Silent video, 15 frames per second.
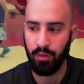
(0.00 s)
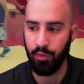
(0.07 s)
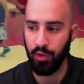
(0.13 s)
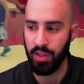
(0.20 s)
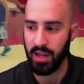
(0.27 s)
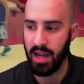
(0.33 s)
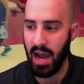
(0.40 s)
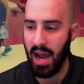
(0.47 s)
for
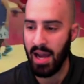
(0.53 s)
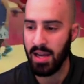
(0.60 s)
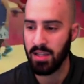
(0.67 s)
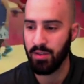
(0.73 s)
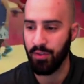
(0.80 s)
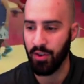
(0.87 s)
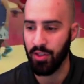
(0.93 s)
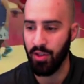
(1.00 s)
the
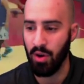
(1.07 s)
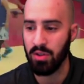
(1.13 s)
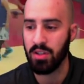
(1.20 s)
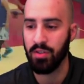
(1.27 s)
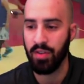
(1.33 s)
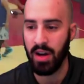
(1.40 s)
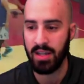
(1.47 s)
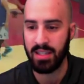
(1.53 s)
guys, for those
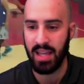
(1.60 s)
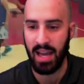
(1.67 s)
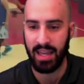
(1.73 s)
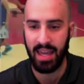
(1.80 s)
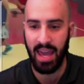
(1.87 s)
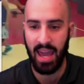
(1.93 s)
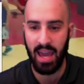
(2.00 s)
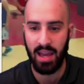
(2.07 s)
of us
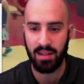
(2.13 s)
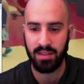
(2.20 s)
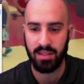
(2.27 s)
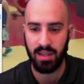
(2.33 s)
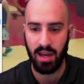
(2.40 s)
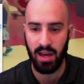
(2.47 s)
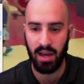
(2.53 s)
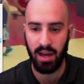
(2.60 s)
that can't
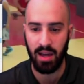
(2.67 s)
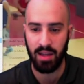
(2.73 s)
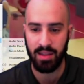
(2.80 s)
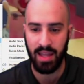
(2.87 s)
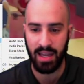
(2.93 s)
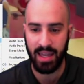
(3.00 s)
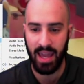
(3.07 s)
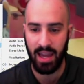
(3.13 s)

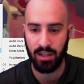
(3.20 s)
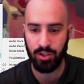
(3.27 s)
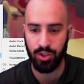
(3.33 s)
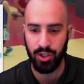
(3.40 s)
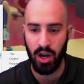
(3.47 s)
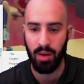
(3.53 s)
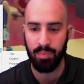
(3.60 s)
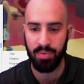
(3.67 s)

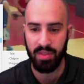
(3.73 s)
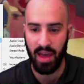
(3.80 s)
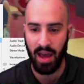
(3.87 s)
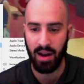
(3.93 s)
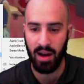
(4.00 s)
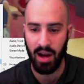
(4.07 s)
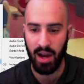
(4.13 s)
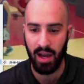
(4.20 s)
jump
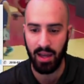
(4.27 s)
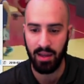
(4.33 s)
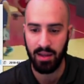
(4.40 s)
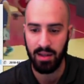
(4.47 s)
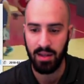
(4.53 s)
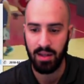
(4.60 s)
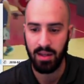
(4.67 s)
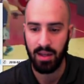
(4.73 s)
that high
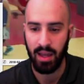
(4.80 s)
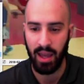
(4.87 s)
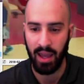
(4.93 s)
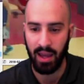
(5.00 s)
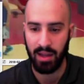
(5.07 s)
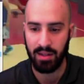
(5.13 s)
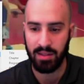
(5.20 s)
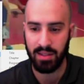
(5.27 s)

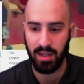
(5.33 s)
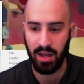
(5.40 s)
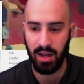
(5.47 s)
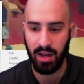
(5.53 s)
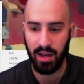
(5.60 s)
and